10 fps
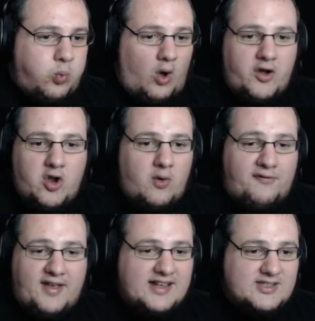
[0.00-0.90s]
What new
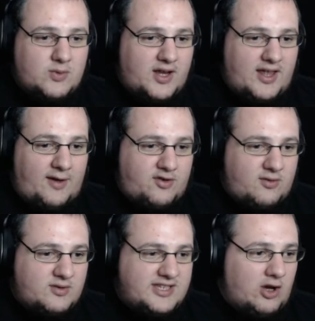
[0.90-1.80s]
things are we going to have
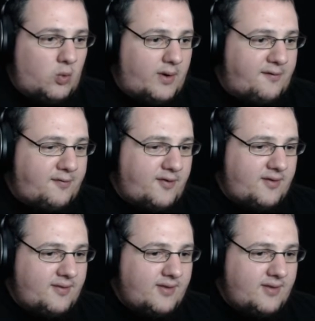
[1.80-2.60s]
to deal with?